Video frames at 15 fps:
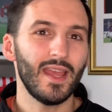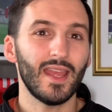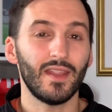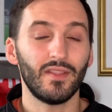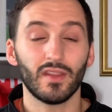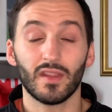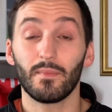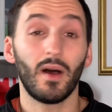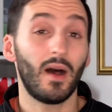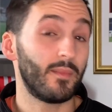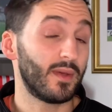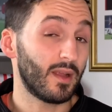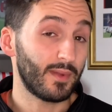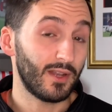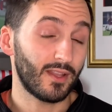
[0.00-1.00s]
in the
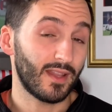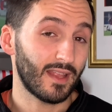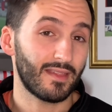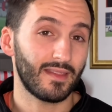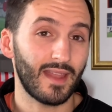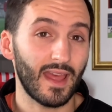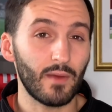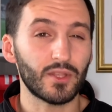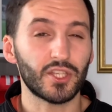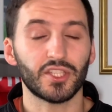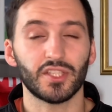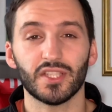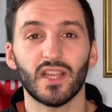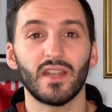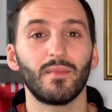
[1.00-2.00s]
department I'll be looking at today, which is
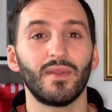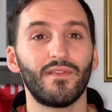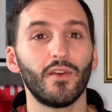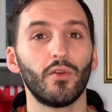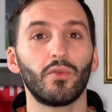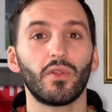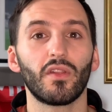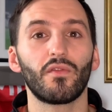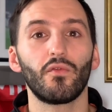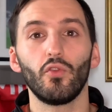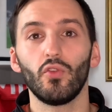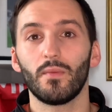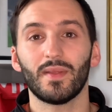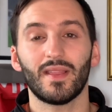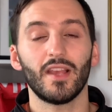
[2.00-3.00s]
the centre midfielders for
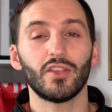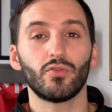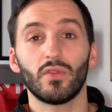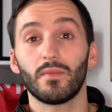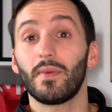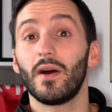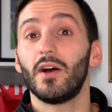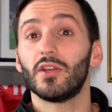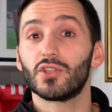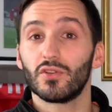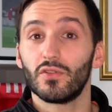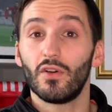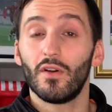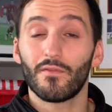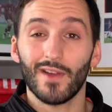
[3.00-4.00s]
the potential
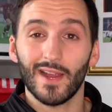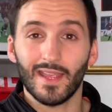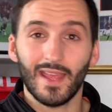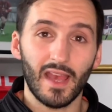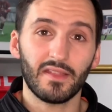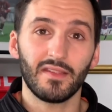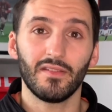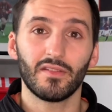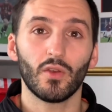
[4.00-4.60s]
departure of Frank Kessie.